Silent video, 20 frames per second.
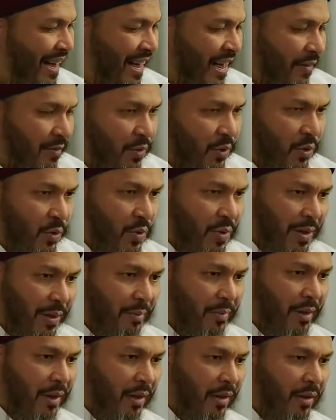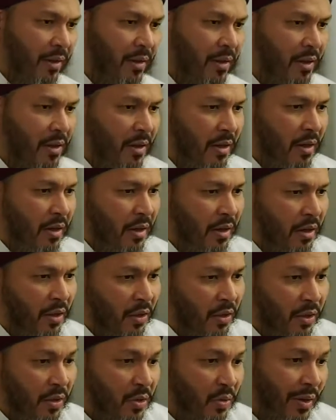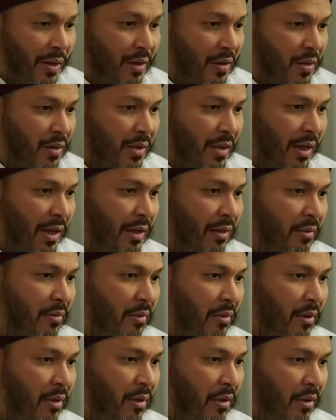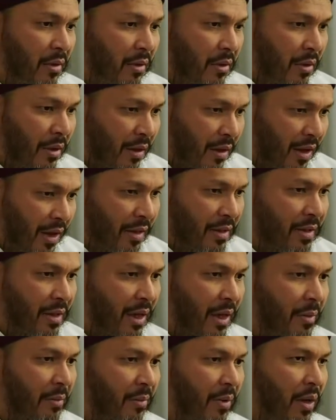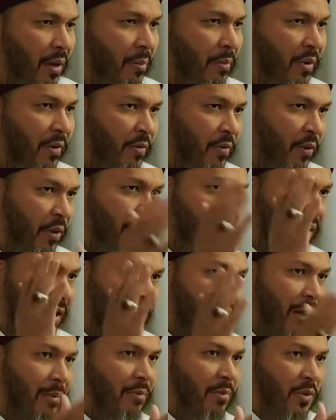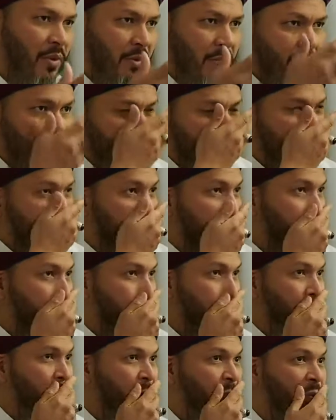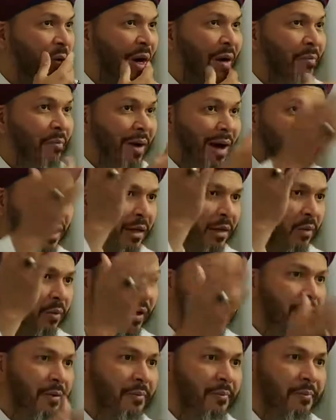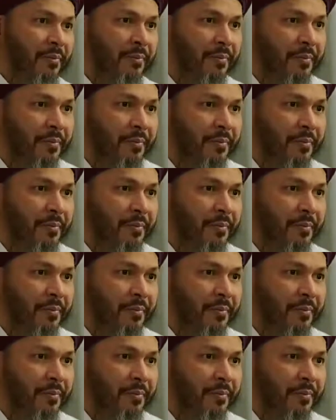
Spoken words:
and I have to do something. You're going to understand that time before it comes 1 mile away,